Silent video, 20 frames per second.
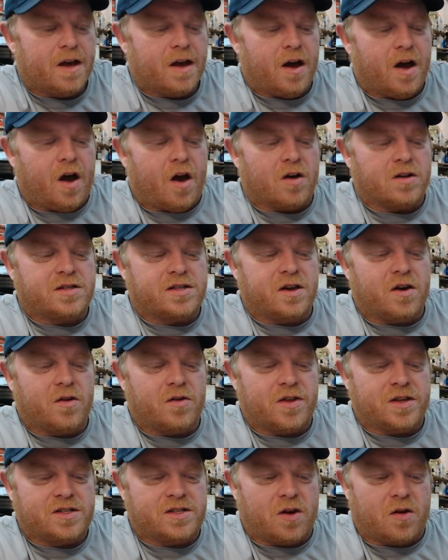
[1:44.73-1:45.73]
Also,
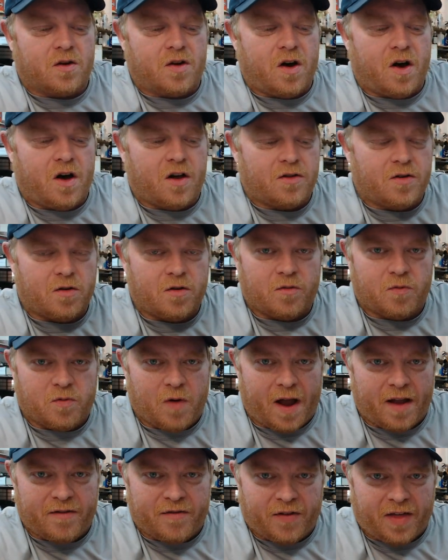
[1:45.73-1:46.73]
the so-called
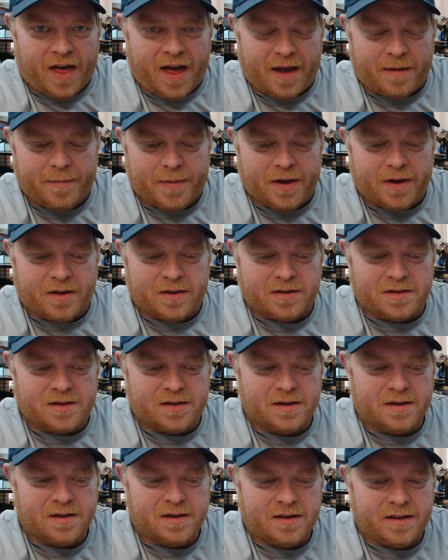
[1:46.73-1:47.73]
red flag bills.
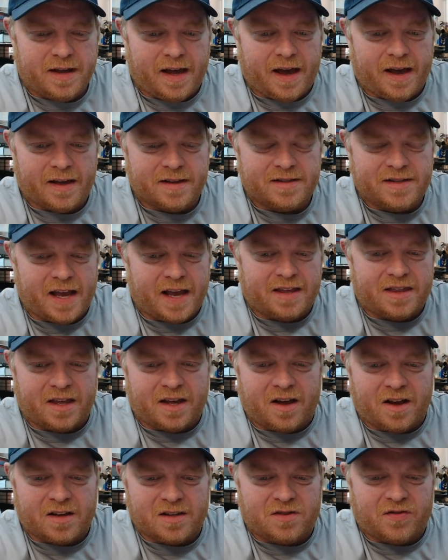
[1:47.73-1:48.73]
Yeah, take the
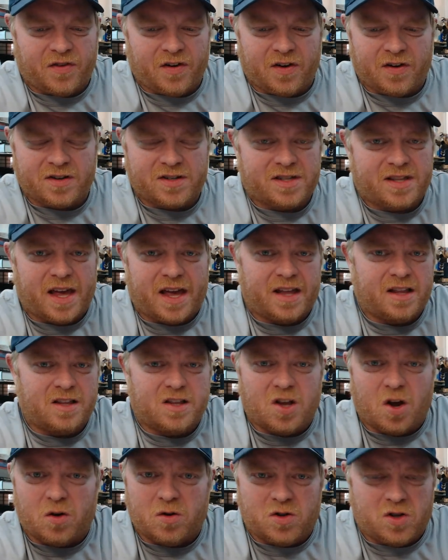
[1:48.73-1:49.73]
guns first, then
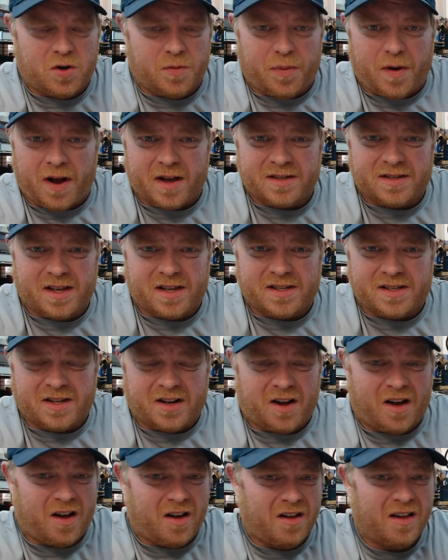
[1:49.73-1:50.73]
no due process at
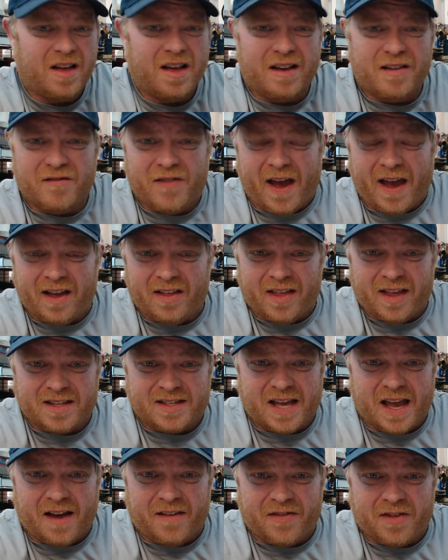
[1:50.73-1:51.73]
all, violates
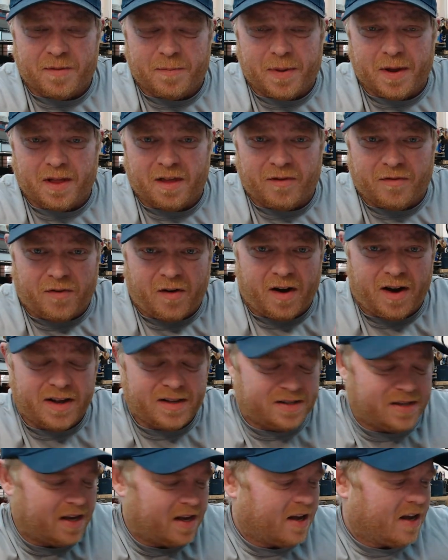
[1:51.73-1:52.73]
half the Bill of
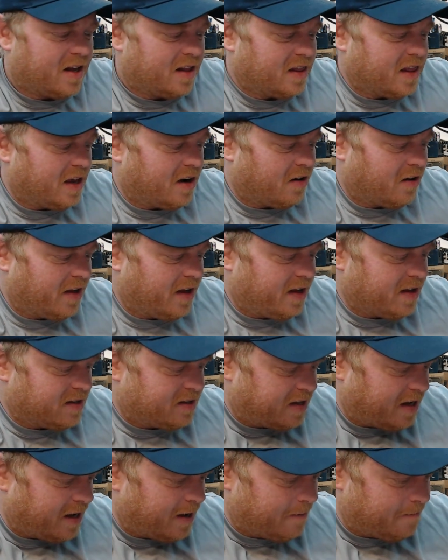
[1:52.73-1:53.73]
Rights, literally
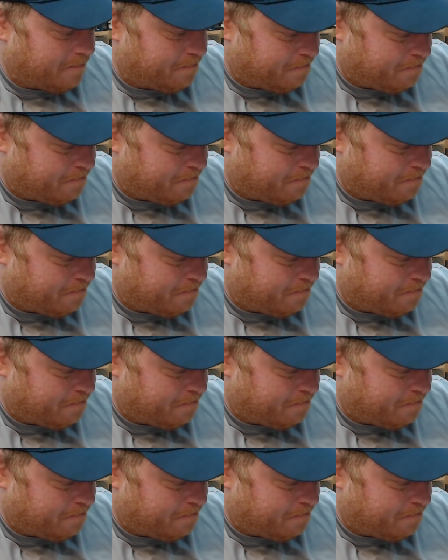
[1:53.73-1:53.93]
insane.